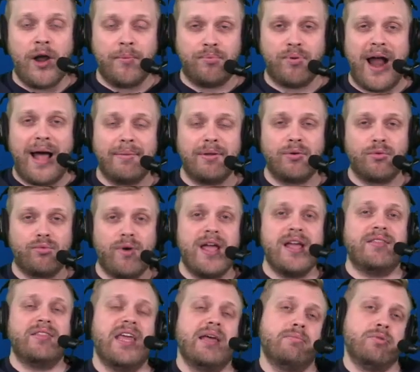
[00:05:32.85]
I'd probably
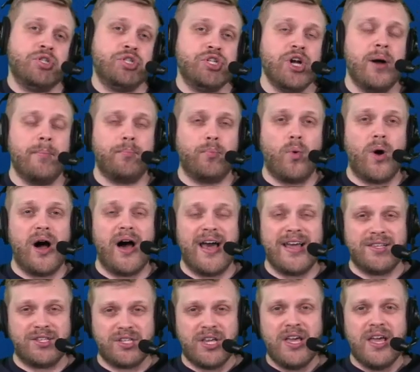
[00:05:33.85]
rank them
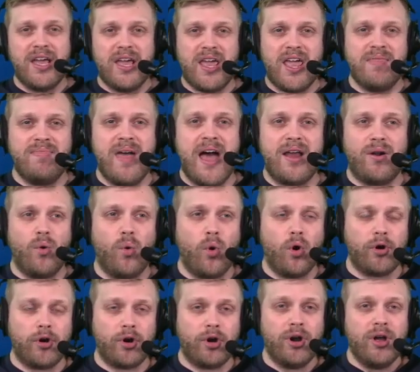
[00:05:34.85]
jump-wise in that
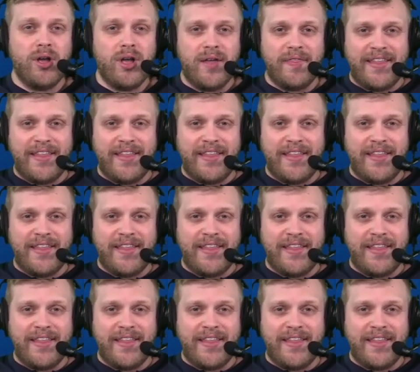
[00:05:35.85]
order.